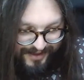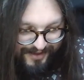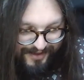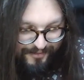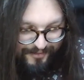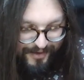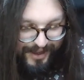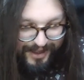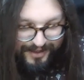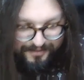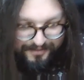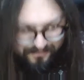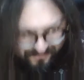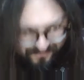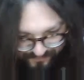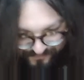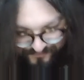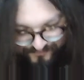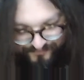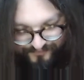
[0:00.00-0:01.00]
Well,
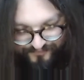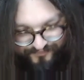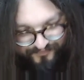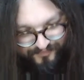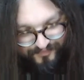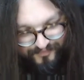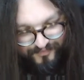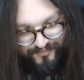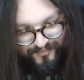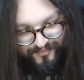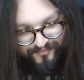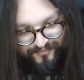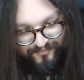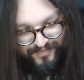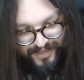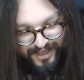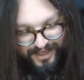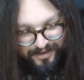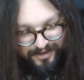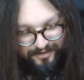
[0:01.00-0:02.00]

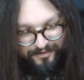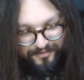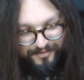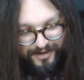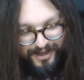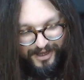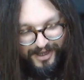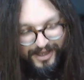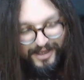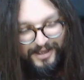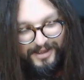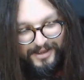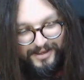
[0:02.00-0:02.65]
you